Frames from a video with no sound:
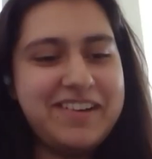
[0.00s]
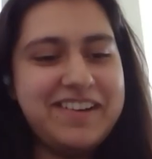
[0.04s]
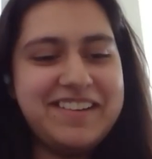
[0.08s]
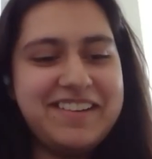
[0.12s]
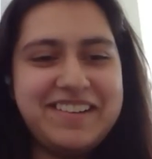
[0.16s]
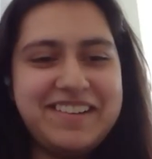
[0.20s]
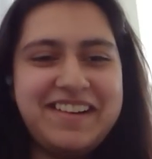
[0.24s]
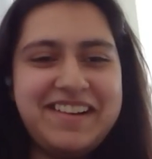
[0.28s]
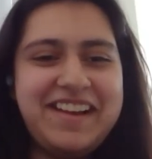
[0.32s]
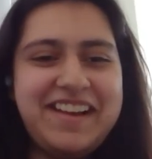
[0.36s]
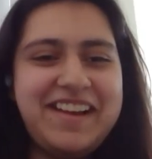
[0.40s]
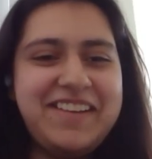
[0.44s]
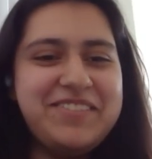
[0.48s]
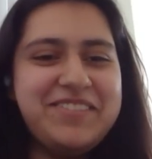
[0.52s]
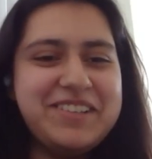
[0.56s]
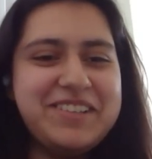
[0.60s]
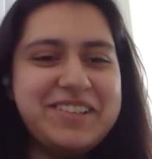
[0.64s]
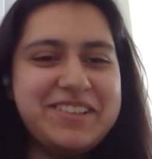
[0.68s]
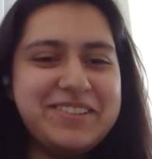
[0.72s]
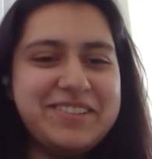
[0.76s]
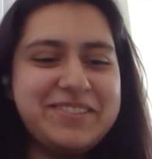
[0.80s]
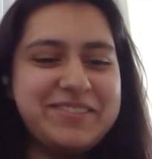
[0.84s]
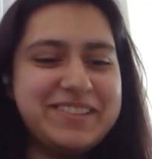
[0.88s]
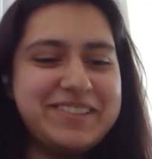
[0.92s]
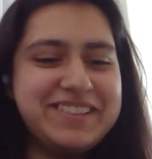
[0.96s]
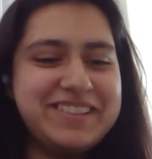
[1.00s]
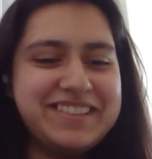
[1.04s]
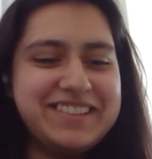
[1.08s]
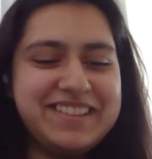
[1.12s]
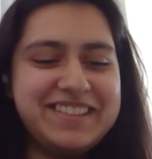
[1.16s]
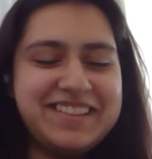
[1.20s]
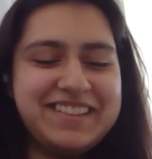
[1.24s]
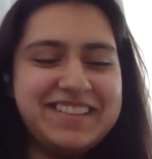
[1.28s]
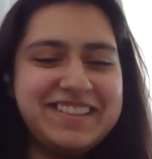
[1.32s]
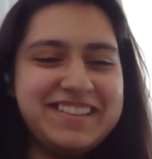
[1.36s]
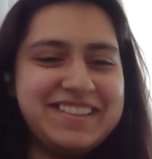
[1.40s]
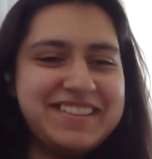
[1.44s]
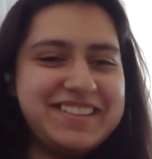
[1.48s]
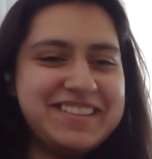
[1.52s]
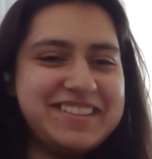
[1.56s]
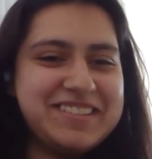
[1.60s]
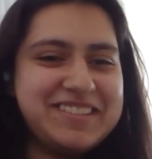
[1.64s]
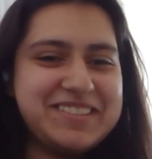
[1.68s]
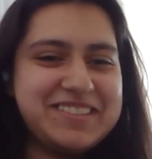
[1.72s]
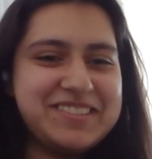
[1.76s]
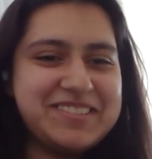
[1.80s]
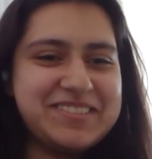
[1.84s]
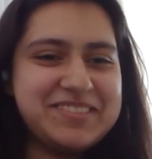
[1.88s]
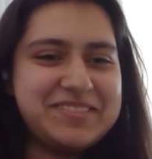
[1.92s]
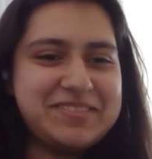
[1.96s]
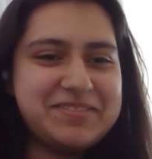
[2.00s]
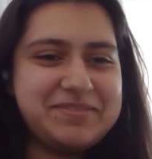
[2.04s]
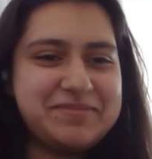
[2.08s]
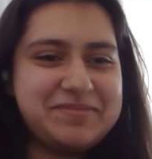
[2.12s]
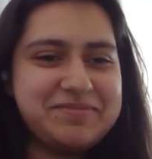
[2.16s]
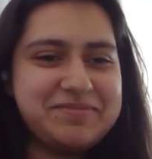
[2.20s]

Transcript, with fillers: right. Have a good one. And don't forget